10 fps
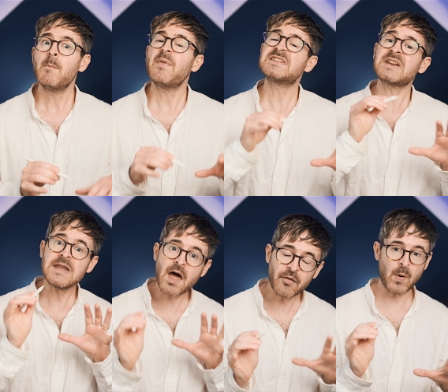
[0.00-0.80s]
But there's
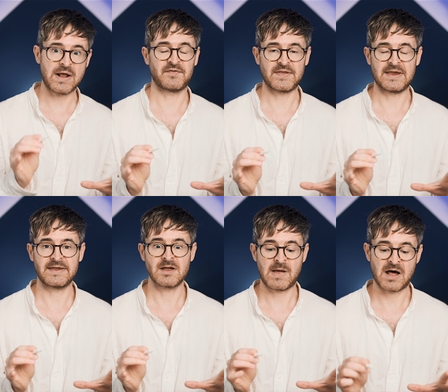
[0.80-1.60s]
another way of
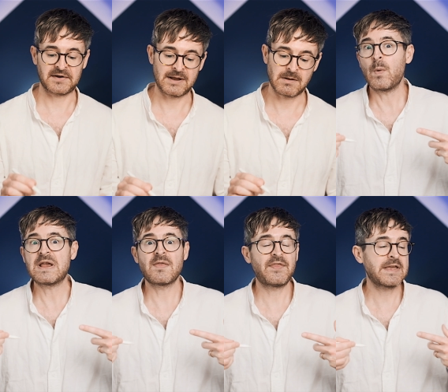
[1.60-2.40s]
thinking about it. We
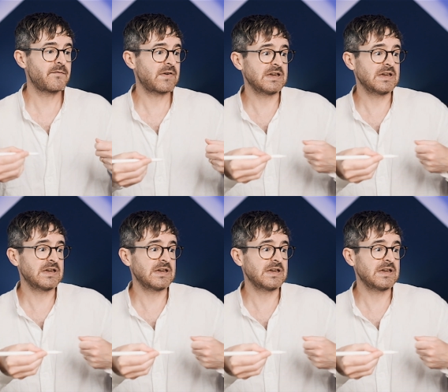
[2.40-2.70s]
can think of it